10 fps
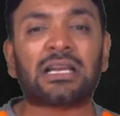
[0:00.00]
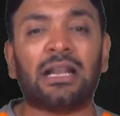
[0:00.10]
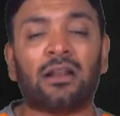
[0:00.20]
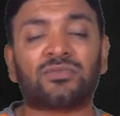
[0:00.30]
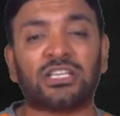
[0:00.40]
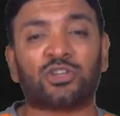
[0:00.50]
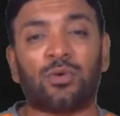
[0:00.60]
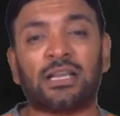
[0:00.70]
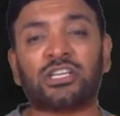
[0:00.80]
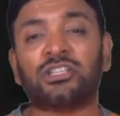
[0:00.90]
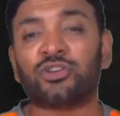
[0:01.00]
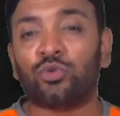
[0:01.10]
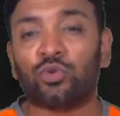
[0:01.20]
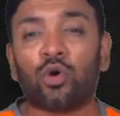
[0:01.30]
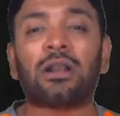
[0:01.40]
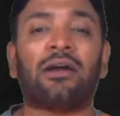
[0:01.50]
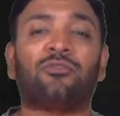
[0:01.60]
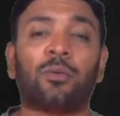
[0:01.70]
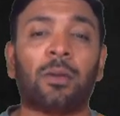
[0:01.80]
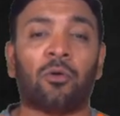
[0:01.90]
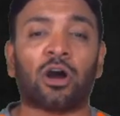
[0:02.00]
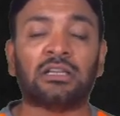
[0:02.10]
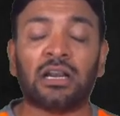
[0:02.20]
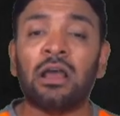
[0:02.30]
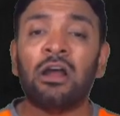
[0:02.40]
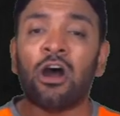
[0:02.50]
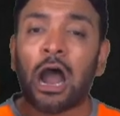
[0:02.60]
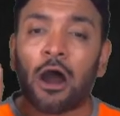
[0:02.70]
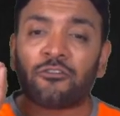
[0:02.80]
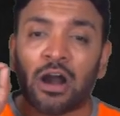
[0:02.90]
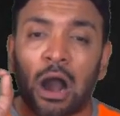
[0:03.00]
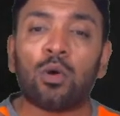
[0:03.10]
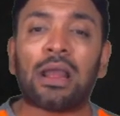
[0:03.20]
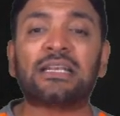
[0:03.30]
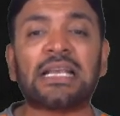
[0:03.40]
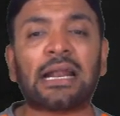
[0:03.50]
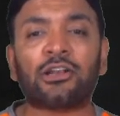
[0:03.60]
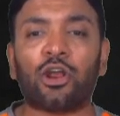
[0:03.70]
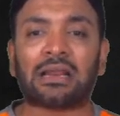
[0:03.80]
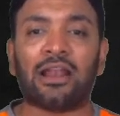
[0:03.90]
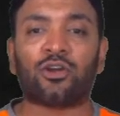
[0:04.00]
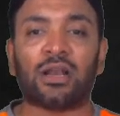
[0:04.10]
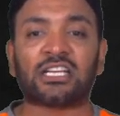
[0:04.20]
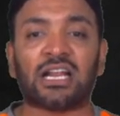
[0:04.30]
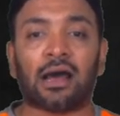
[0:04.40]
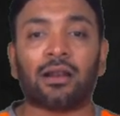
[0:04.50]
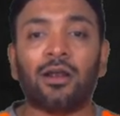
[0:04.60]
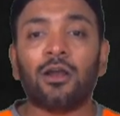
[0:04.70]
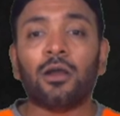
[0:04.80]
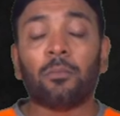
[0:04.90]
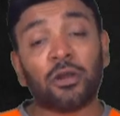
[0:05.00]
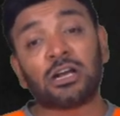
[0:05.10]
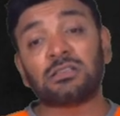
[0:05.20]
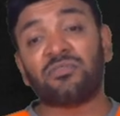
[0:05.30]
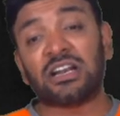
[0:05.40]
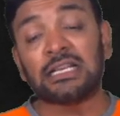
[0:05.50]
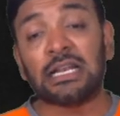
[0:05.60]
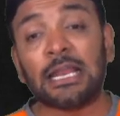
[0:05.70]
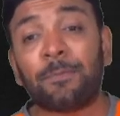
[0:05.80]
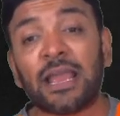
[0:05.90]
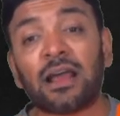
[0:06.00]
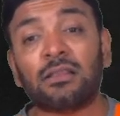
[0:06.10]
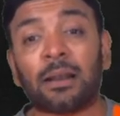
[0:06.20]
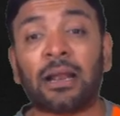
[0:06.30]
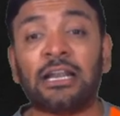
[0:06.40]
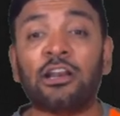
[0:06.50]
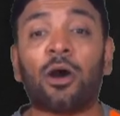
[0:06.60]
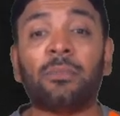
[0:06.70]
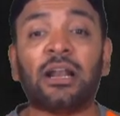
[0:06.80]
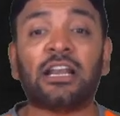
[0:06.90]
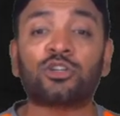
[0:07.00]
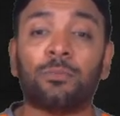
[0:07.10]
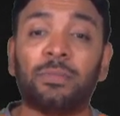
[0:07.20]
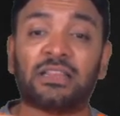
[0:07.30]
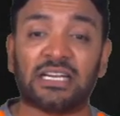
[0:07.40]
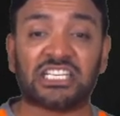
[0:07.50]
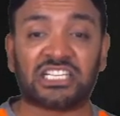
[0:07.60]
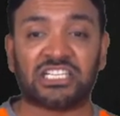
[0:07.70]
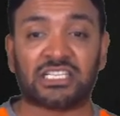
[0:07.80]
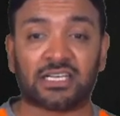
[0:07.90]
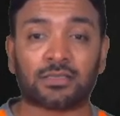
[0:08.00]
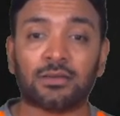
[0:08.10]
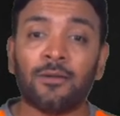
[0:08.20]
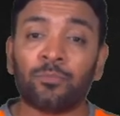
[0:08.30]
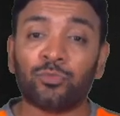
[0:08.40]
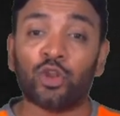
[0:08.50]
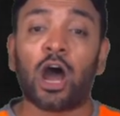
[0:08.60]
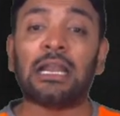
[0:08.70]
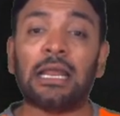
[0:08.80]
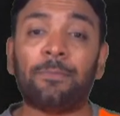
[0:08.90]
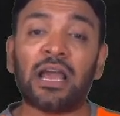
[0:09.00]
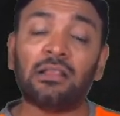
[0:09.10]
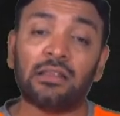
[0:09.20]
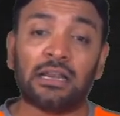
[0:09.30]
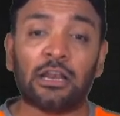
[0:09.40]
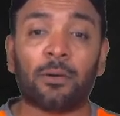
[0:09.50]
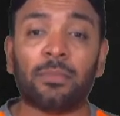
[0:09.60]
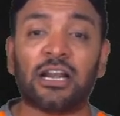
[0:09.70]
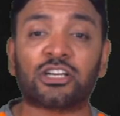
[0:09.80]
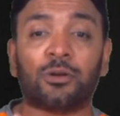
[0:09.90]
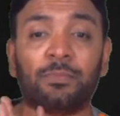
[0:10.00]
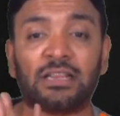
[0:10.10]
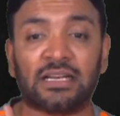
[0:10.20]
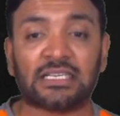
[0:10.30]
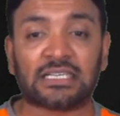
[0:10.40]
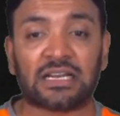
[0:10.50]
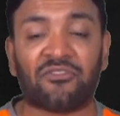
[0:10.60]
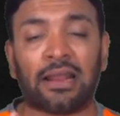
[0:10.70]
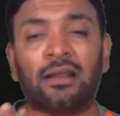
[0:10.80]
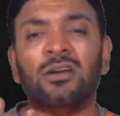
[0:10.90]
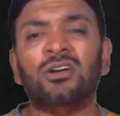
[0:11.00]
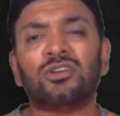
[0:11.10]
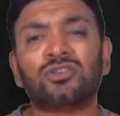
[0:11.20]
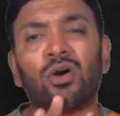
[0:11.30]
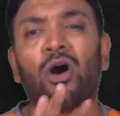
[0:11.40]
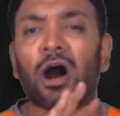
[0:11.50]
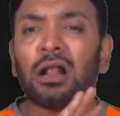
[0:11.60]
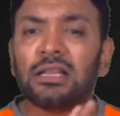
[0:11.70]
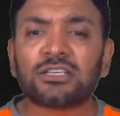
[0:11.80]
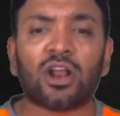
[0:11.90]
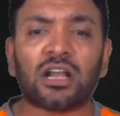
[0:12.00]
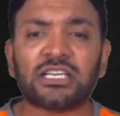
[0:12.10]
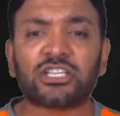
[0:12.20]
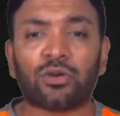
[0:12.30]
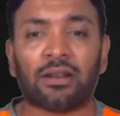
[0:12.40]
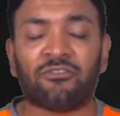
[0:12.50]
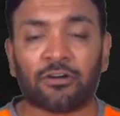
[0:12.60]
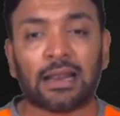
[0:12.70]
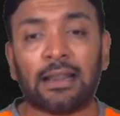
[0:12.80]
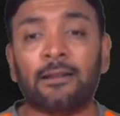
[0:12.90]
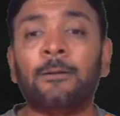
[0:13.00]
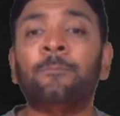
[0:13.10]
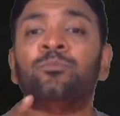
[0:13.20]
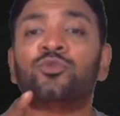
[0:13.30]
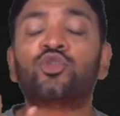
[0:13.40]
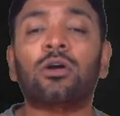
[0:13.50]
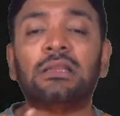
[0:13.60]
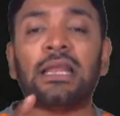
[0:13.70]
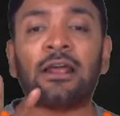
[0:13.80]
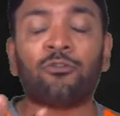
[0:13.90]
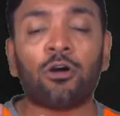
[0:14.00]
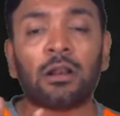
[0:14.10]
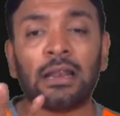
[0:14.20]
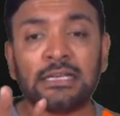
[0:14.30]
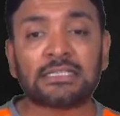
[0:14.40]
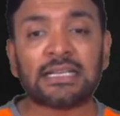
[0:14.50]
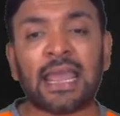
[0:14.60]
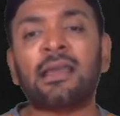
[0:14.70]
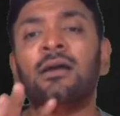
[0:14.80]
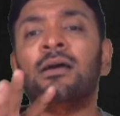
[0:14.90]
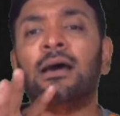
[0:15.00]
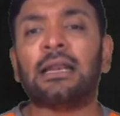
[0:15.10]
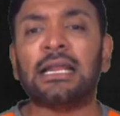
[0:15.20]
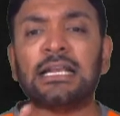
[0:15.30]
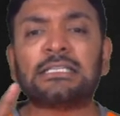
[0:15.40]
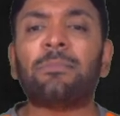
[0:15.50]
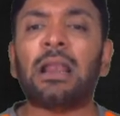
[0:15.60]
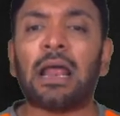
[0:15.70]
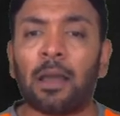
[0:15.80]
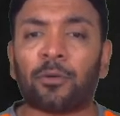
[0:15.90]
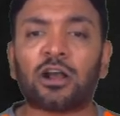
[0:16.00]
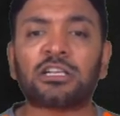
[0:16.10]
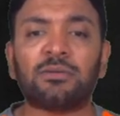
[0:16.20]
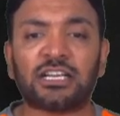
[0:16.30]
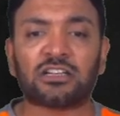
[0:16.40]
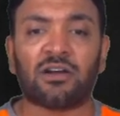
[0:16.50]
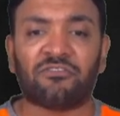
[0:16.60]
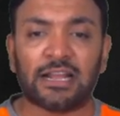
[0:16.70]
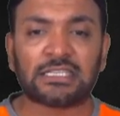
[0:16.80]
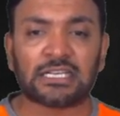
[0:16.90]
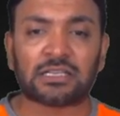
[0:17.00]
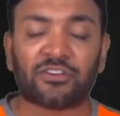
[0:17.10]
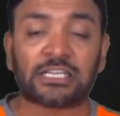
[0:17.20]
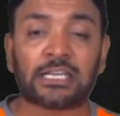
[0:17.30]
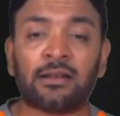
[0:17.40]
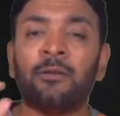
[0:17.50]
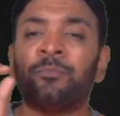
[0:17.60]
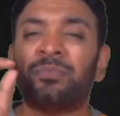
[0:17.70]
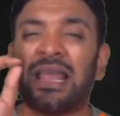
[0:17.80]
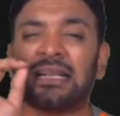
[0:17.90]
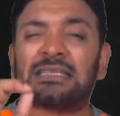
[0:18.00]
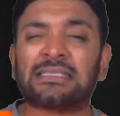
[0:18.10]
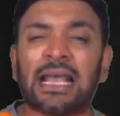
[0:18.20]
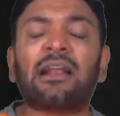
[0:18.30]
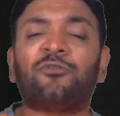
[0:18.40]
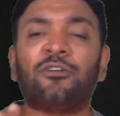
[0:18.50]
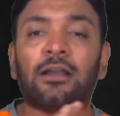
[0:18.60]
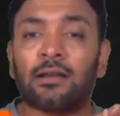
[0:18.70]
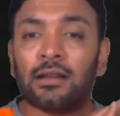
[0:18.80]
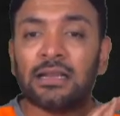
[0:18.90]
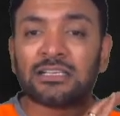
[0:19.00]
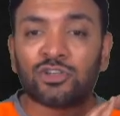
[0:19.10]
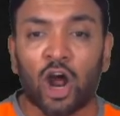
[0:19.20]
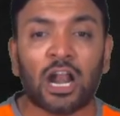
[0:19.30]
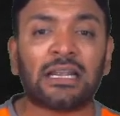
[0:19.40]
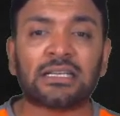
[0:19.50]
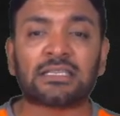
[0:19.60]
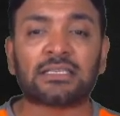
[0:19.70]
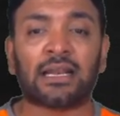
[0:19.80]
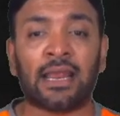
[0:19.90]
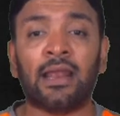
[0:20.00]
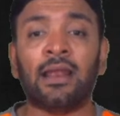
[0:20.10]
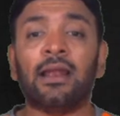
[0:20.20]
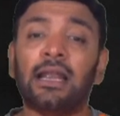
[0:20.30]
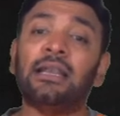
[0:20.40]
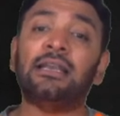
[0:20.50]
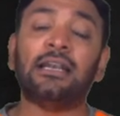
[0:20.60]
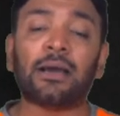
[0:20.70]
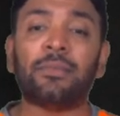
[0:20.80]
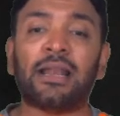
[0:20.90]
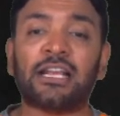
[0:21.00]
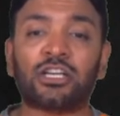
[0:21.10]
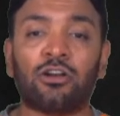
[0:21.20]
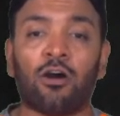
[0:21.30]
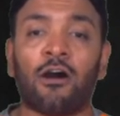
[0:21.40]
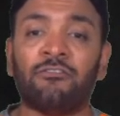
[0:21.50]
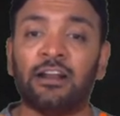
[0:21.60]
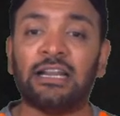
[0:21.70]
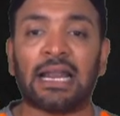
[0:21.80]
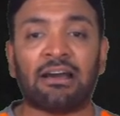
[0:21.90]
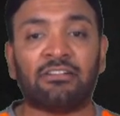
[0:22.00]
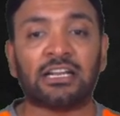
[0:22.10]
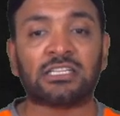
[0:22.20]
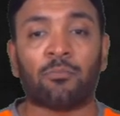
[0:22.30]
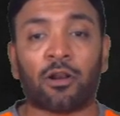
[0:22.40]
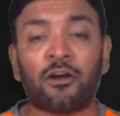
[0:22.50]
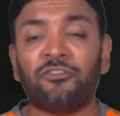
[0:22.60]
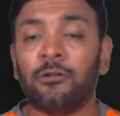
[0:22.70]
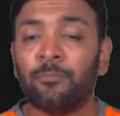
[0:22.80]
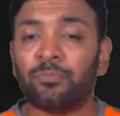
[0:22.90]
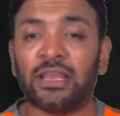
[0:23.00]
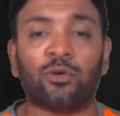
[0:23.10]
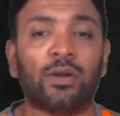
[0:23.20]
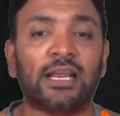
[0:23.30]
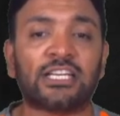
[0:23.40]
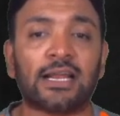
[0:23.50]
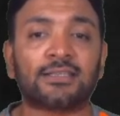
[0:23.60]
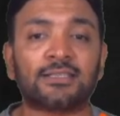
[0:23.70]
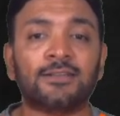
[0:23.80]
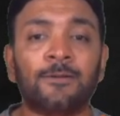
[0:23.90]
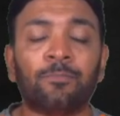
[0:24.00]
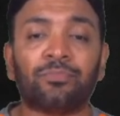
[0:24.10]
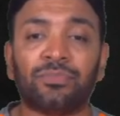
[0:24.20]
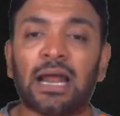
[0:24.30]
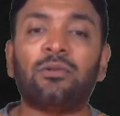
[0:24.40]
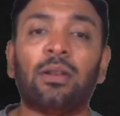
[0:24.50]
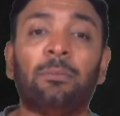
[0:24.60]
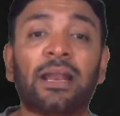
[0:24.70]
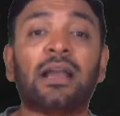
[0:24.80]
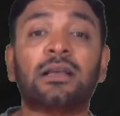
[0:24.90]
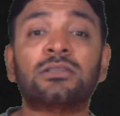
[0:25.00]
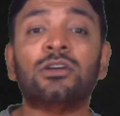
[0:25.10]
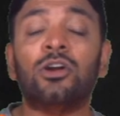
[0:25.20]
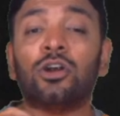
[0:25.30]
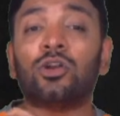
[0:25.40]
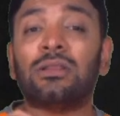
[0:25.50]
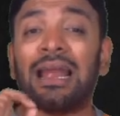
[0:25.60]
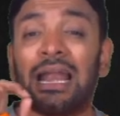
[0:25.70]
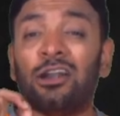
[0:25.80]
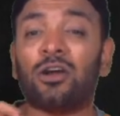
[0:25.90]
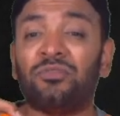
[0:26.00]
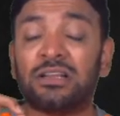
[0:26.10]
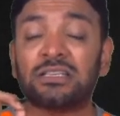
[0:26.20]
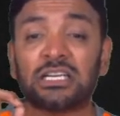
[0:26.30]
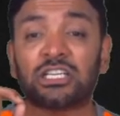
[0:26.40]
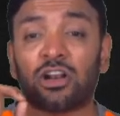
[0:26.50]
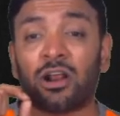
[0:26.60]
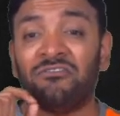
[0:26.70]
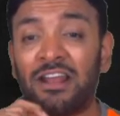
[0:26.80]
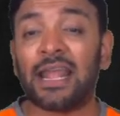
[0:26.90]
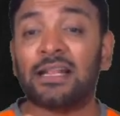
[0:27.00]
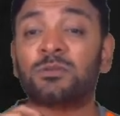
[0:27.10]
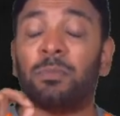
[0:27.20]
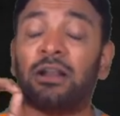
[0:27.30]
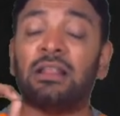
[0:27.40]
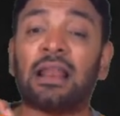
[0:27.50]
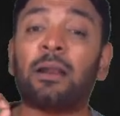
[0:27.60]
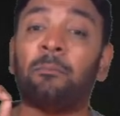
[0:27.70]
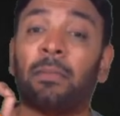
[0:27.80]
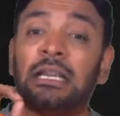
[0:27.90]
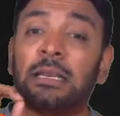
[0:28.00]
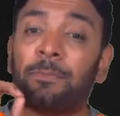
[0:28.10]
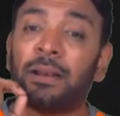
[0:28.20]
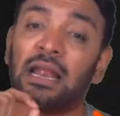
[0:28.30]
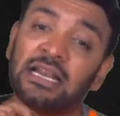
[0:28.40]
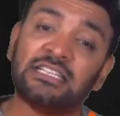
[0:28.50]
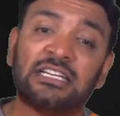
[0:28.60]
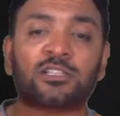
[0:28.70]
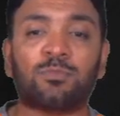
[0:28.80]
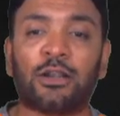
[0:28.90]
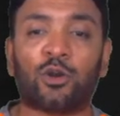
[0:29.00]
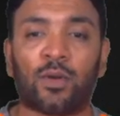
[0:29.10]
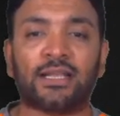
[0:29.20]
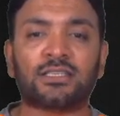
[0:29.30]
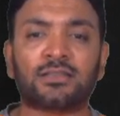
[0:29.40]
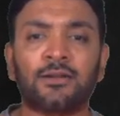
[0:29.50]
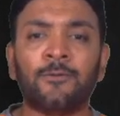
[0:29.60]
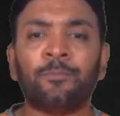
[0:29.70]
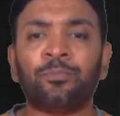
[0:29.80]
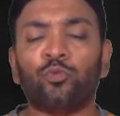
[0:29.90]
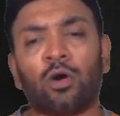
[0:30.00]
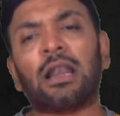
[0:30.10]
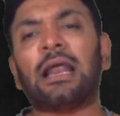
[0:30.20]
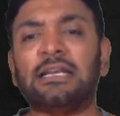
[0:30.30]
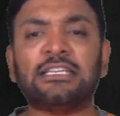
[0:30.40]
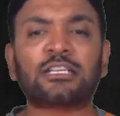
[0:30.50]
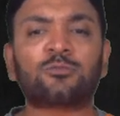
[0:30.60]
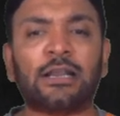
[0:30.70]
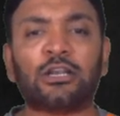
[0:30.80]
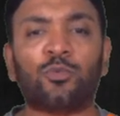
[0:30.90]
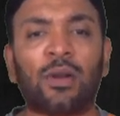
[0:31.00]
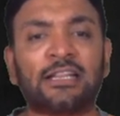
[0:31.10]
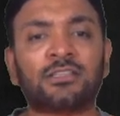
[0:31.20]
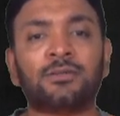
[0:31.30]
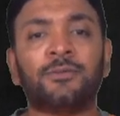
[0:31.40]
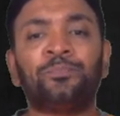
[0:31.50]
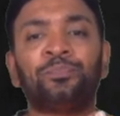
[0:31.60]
kind of situations, you don't have to be bothered of how exact your calculation are. Because if it is a leap year, then my denominator should be 366. Non-leap year, the denominator should be 365. So all these logics you can forget. So therefore, he's saying reasonable approximation of veins is sufficient. Exact figure is not necessary in determination of weighted average number of equity shares. That will bring us to the end of discussion on veins, but there are multiple adjustment to veins. What are adjustment to veins?